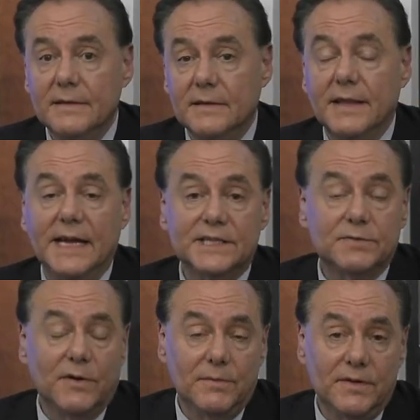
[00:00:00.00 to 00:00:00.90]
in the last
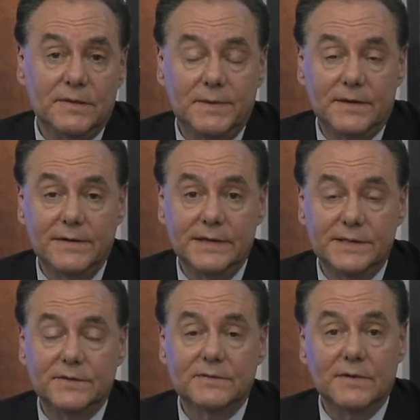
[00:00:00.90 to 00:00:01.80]
12 month period.
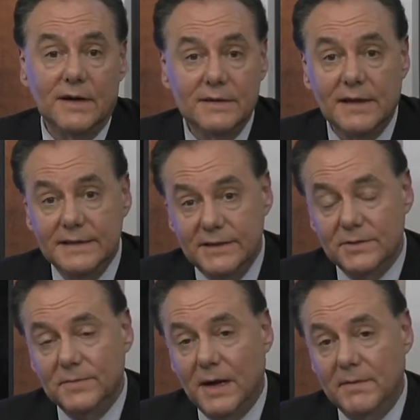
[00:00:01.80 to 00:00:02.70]
So, unlike the
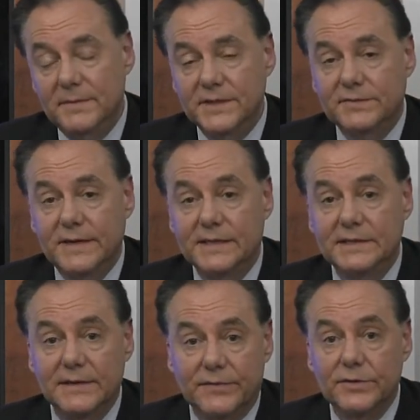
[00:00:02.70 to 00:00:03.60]
Obama administration
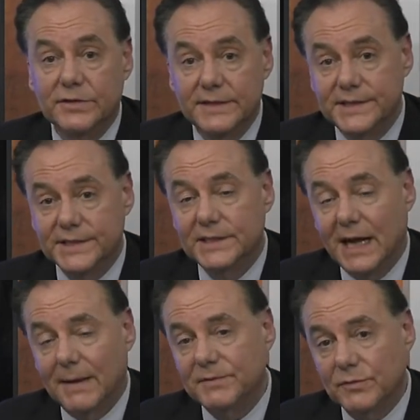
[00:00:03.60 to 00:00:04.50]
that virtually
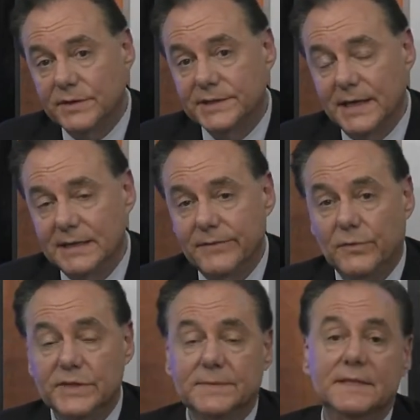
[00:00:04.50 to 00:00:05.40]
stopped worksite
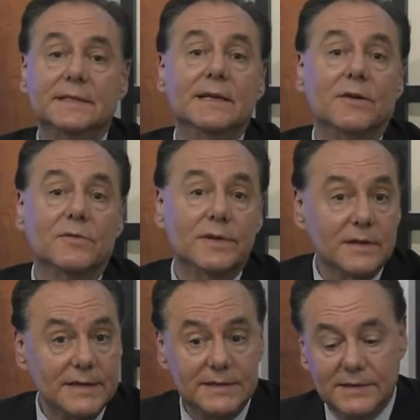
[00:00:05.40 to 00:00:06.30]
enforcement, they are
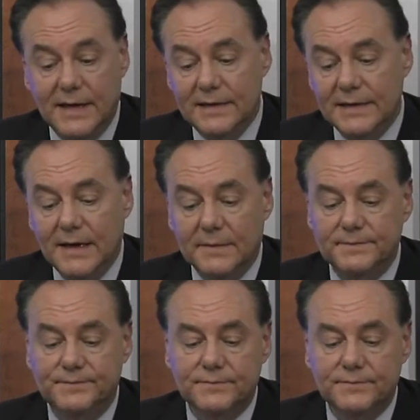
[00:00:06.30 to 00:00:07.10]
really tightening up.